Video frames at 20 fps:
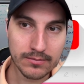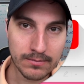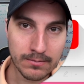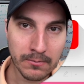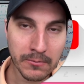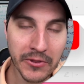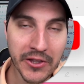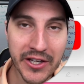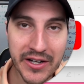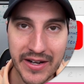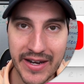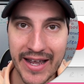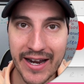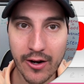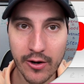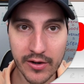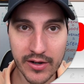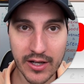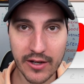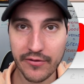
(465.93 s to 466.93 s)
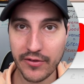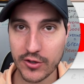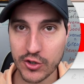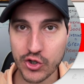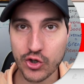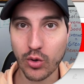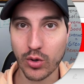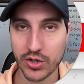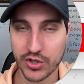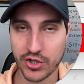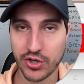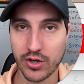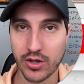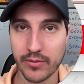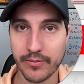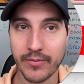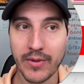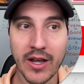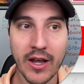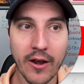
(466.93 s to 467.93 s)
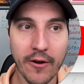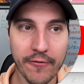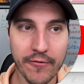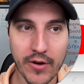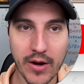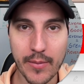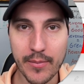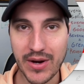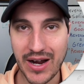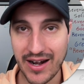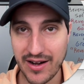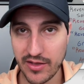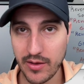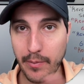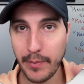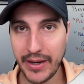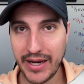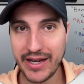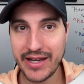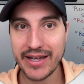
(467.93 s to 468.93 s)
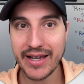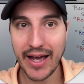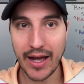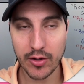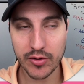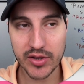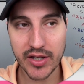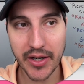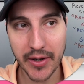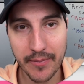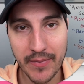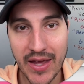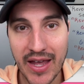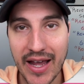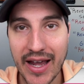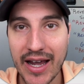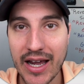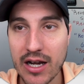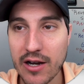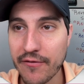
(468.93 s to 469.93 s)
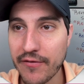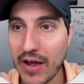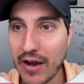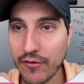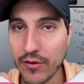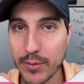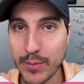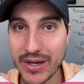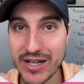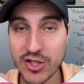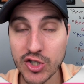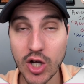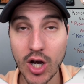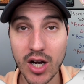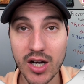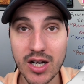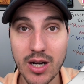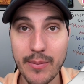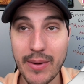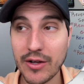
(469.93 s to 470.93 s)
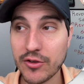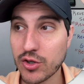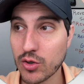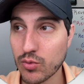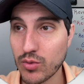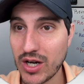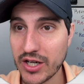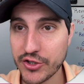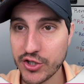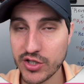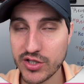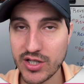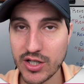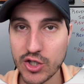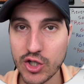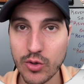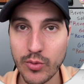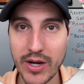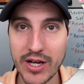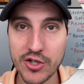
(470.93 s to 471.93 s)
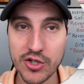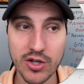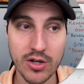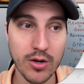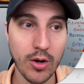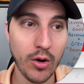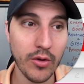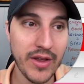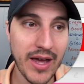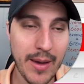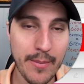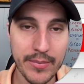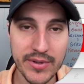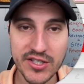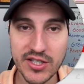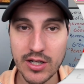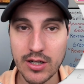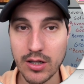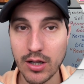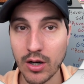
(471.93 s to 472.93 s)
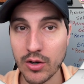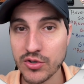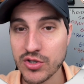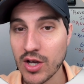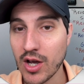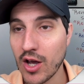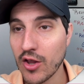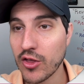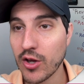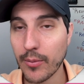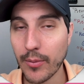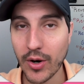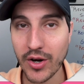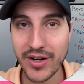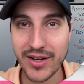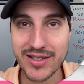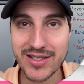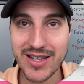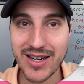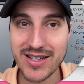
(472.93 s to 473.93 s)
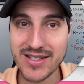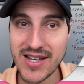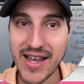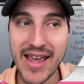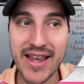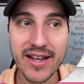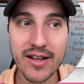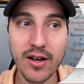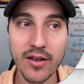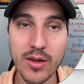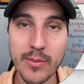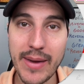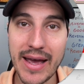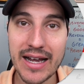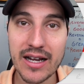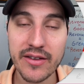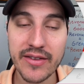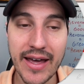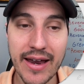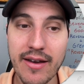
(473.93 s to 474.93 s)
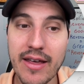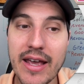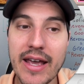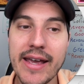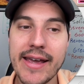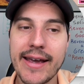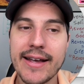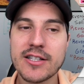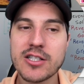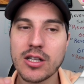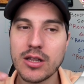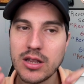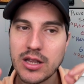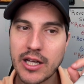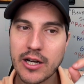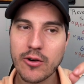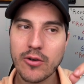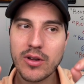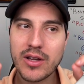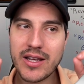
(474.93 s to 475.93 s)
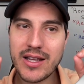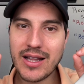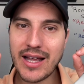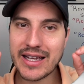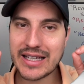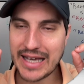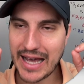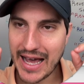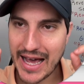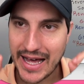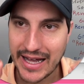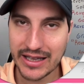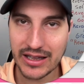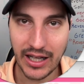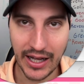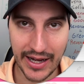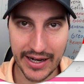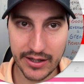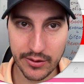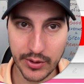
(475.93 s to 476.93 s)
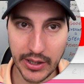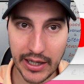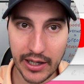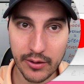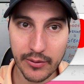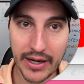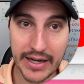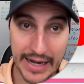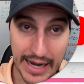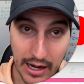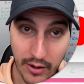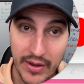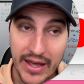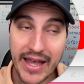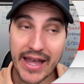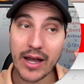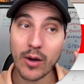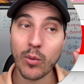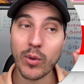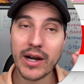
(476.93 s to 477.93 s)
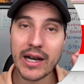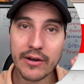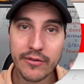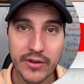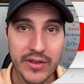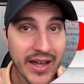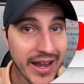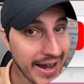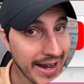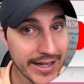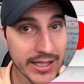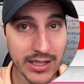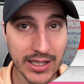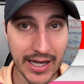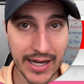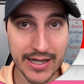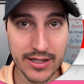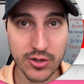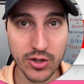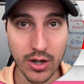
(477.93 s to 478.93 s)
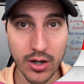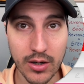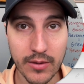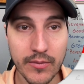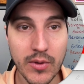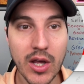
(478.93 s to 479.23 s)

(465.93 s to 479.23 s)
the narrative short term from kind of the media out there. And if everybody's talking about the Russia situation, oh, the embassy closed, the market's going to tank on the back of that. It's literally like headline reading right now. And whatever the headlines are,